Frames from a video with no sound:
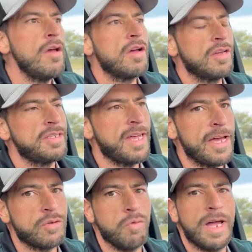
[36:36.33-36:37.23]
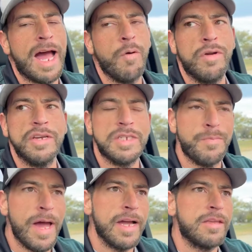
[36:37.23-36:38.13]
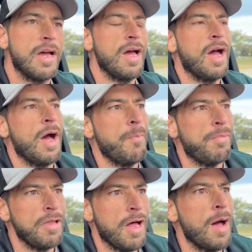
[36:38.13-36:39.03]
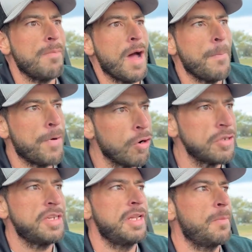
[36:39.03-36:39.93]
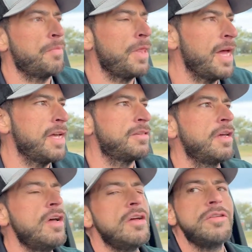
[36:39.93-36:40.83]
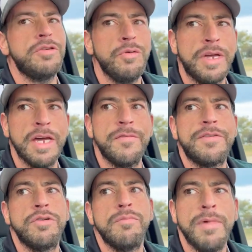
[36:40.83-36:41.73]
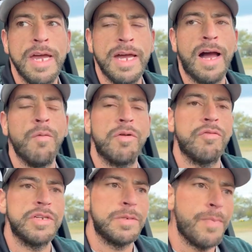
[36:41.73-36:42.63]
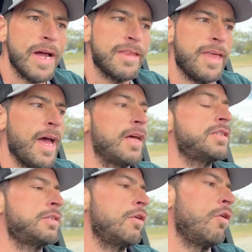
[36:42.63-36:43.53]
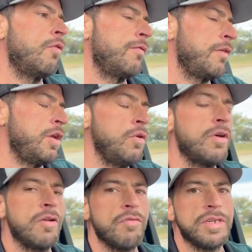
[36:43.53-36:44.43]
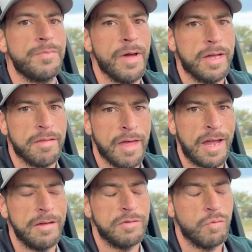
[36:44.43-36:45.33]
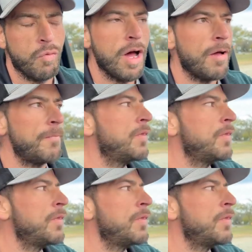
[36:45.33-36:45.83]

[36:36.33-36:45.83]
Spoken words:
because that's what I would expect a person in place to give to me. I would respect that. So hopefully you can respect that as well.